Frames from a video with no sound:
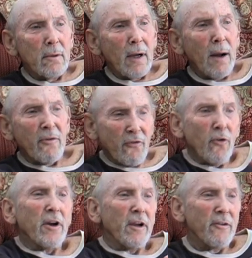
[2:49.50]
I was
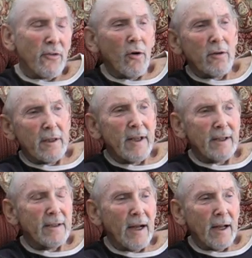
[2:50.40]
4 years old at that
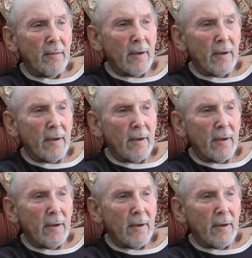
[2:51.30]
time,